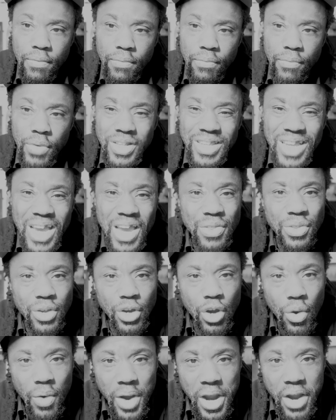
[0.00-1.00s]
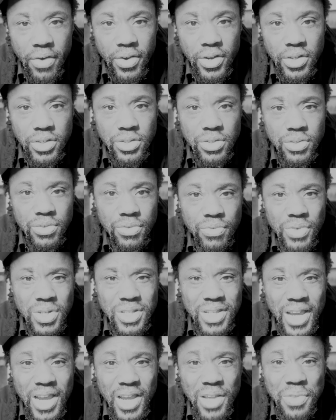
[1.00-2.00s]
retain the coherence,
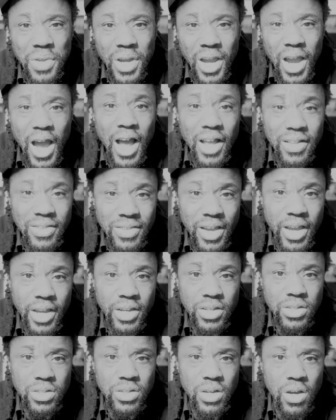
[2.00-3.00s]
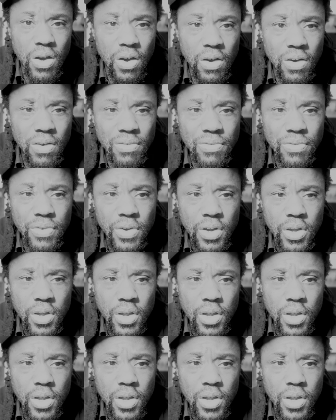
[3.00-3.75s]
retain the context of